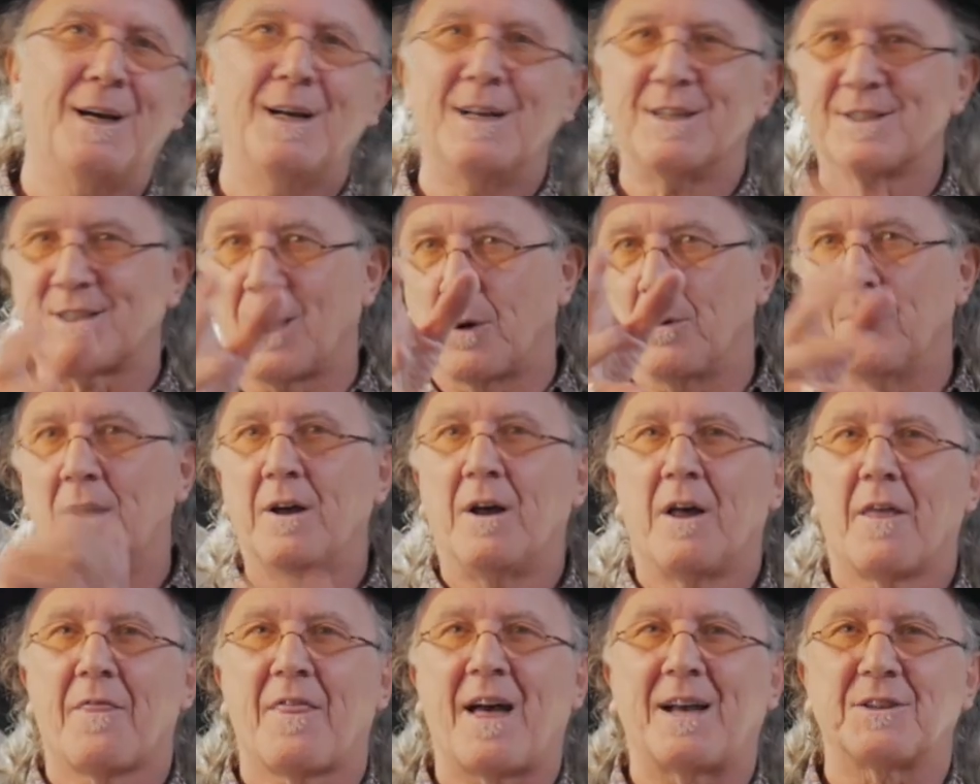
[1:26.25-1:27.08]
So
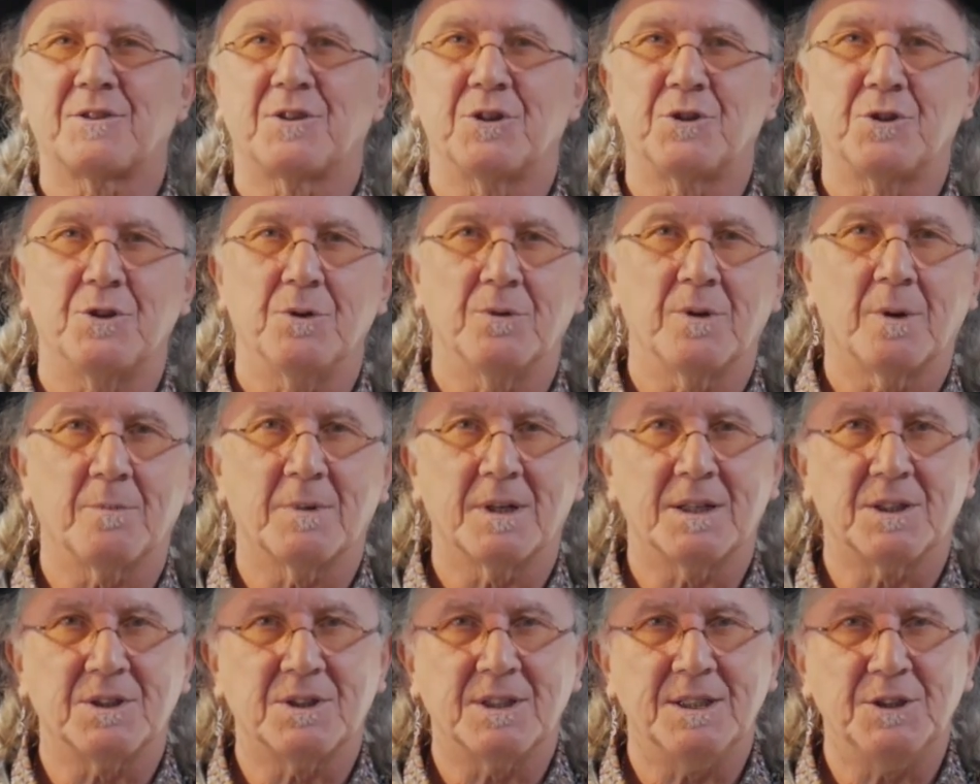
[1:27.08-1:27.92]
that's the tune I'm
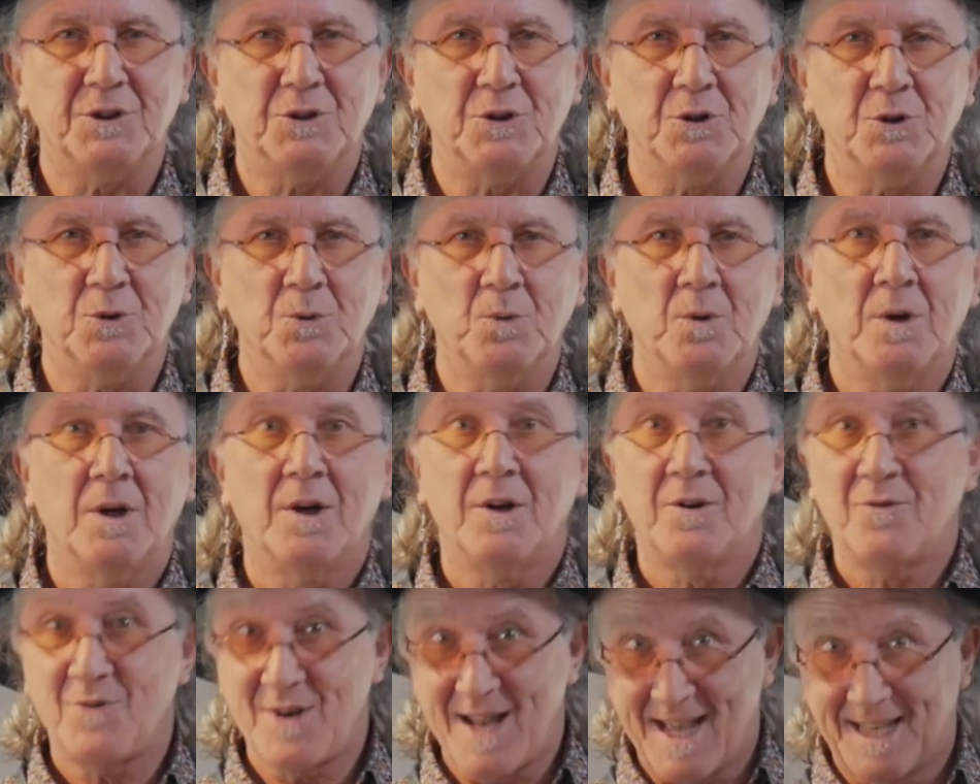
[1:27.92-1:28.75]
going to teach you
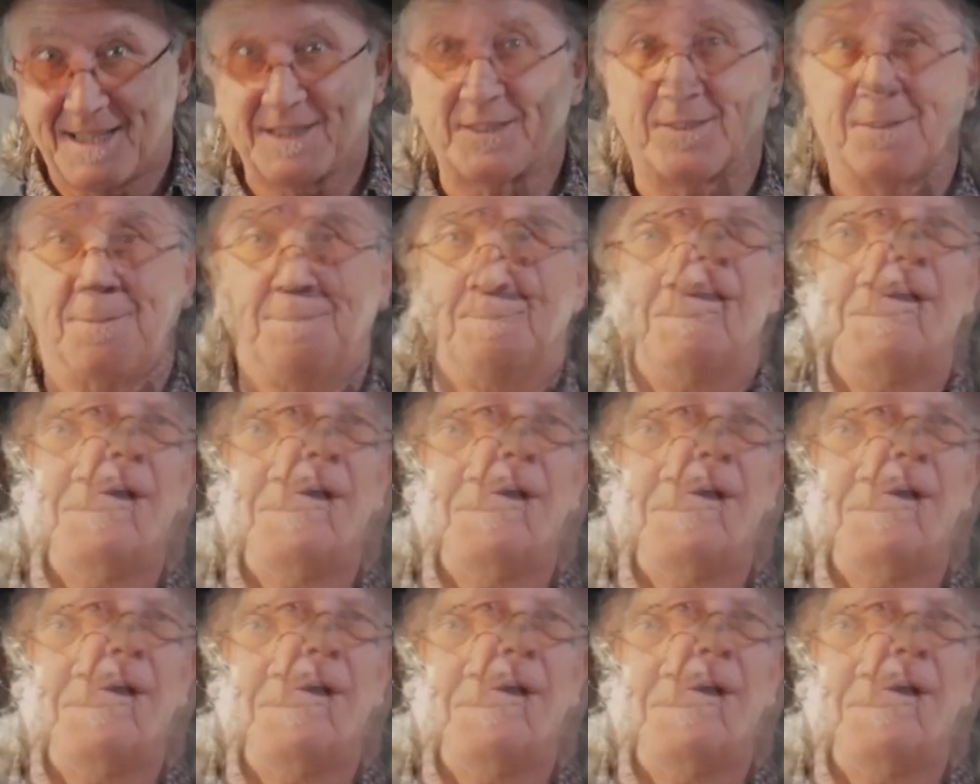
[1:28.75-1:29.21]
next.